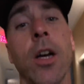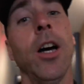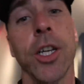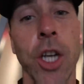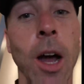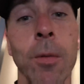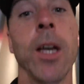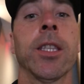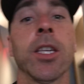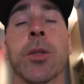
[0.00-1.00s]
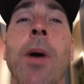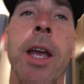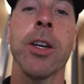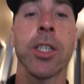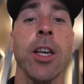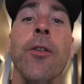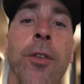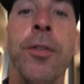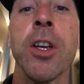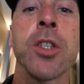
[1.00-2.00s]
a job like this by yourself
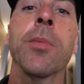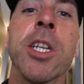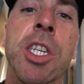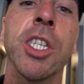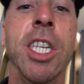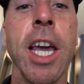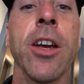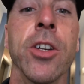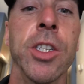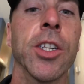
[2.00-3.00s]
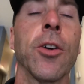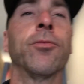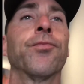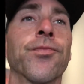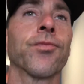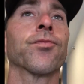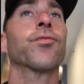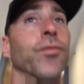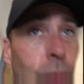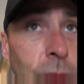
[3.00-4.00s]
if there's a bunch of stairs. So
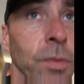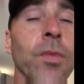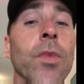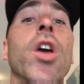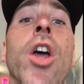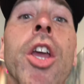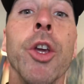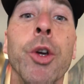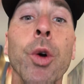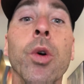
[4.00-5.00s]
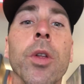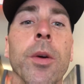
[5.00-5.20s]
you Google the